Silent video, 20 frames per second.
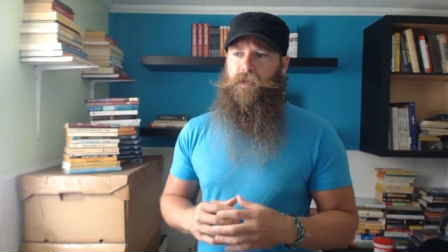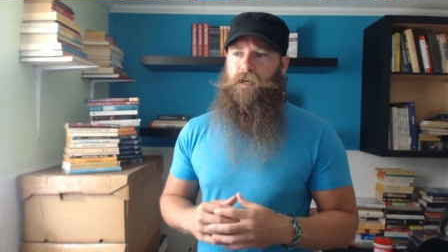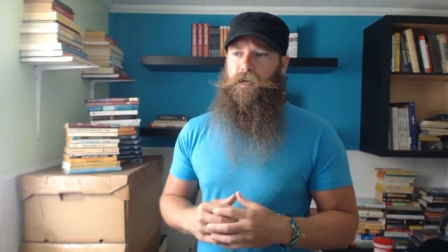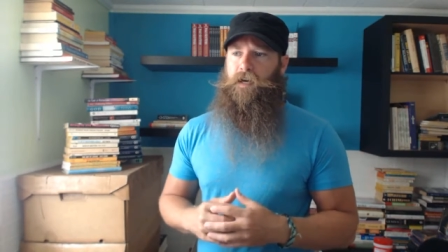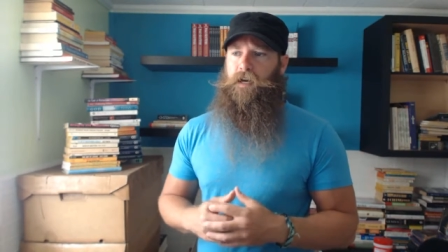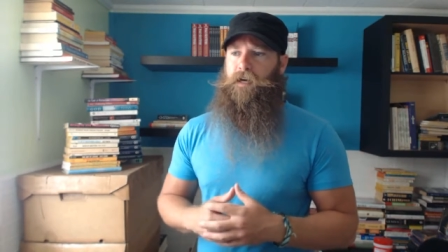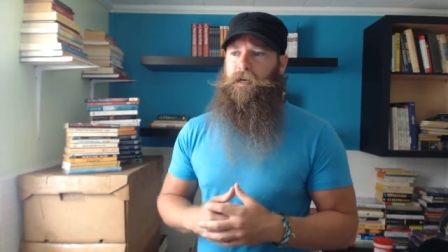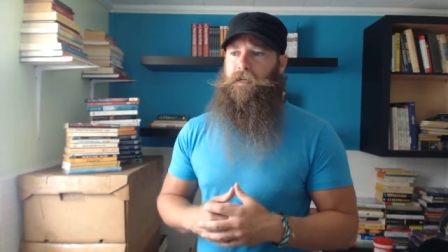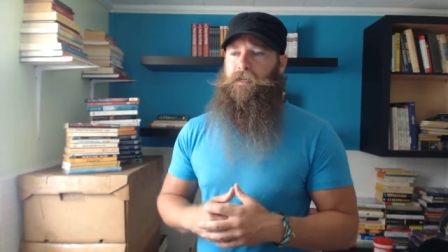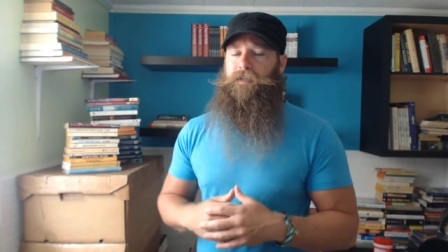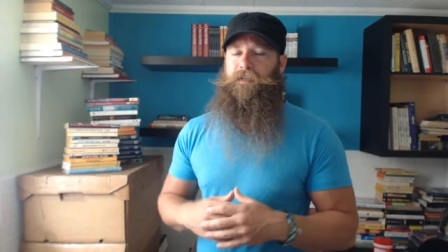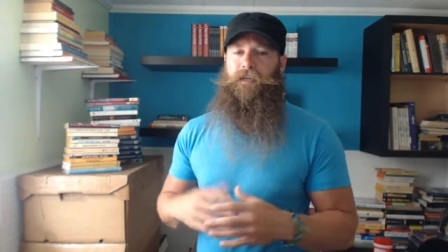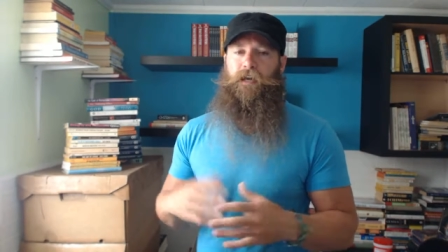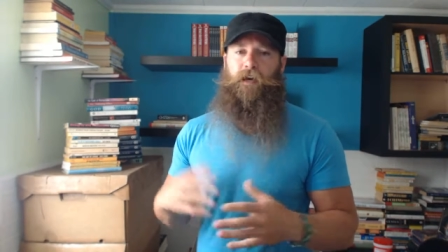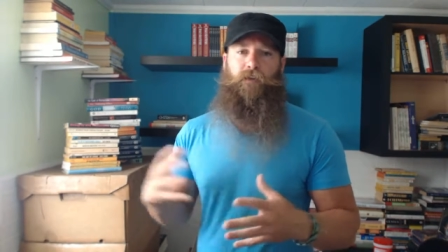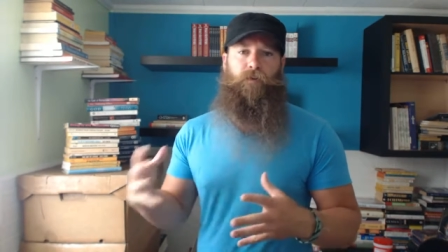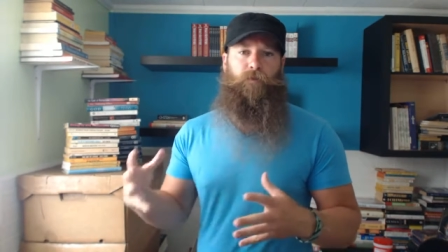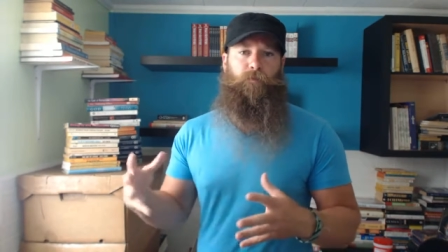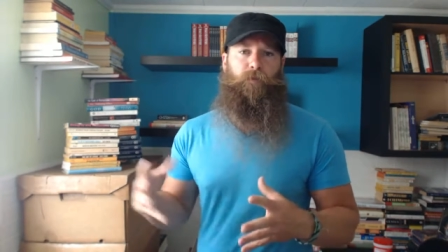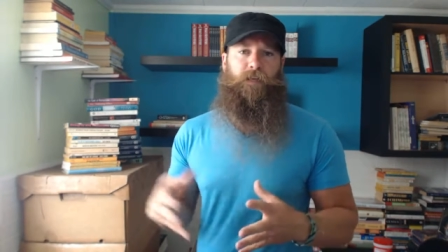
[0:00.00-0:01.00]
and
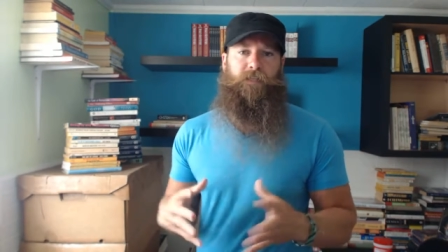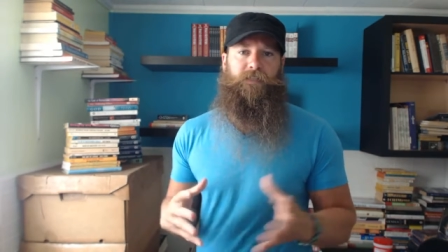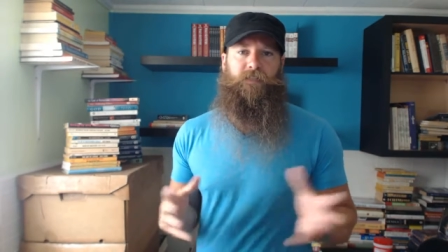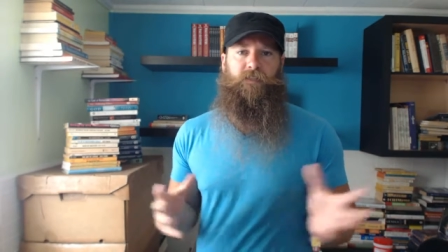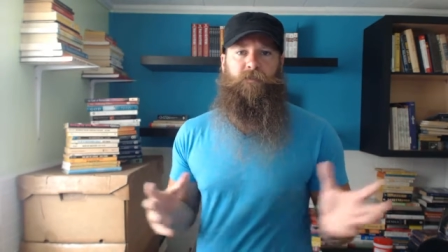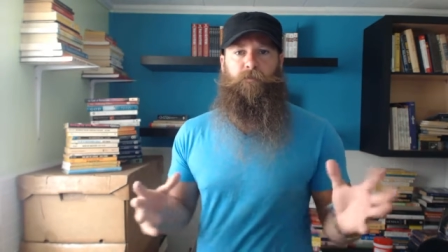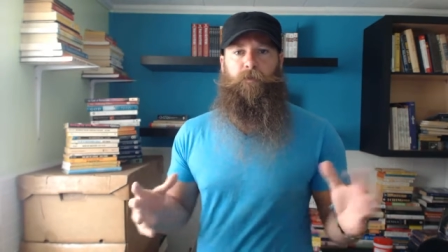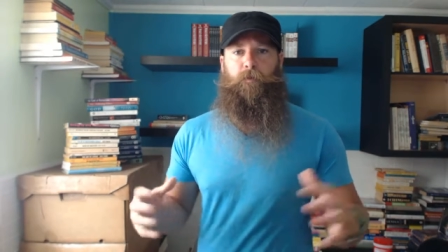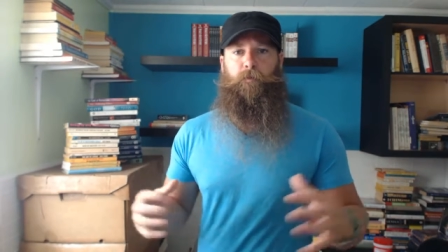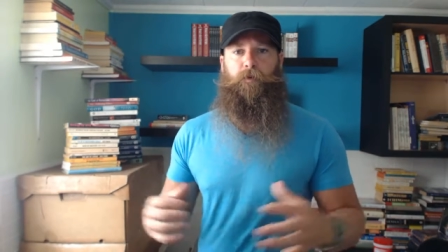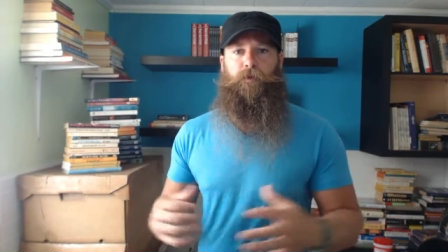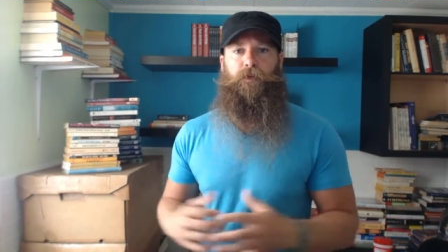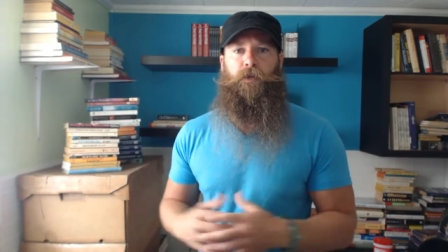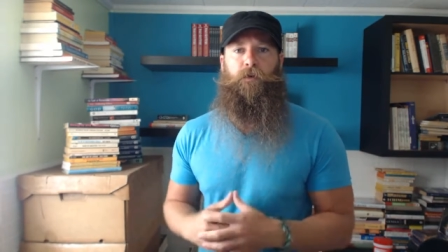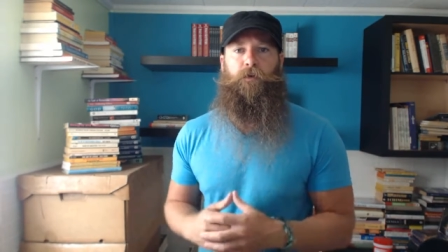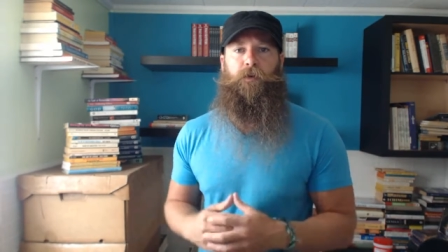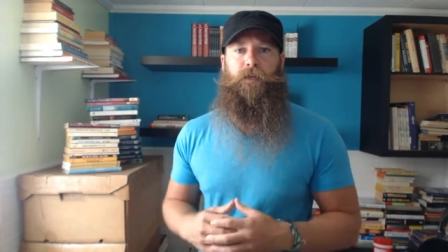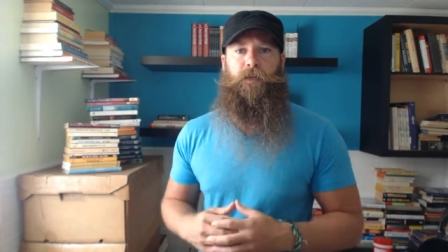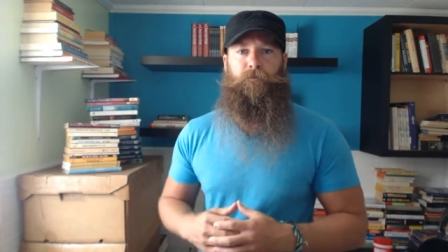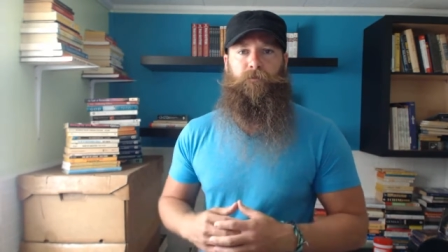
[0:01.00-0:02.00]
other places people
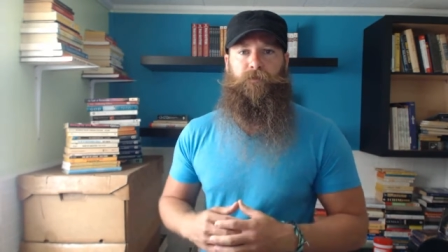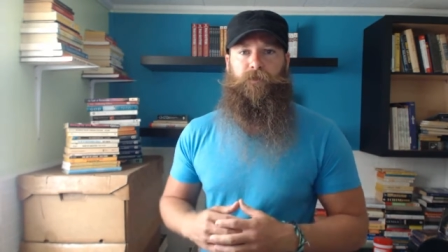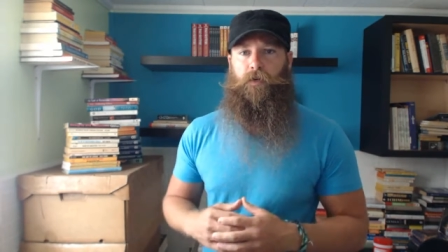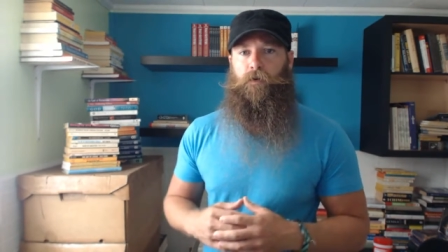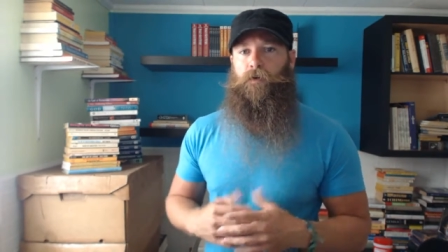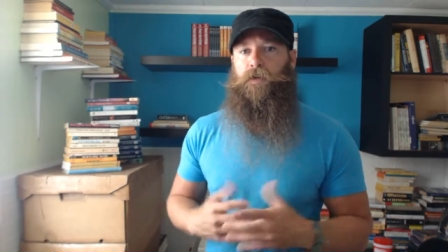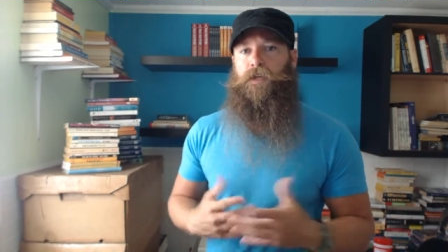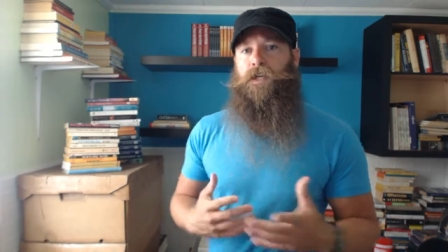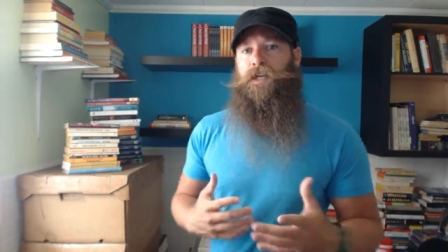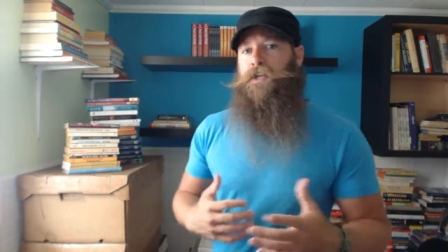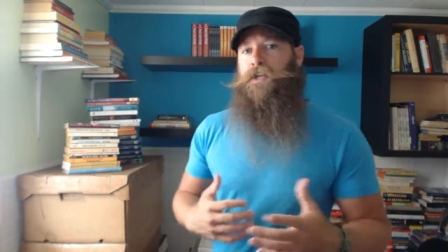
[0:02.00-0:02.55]
donate them. So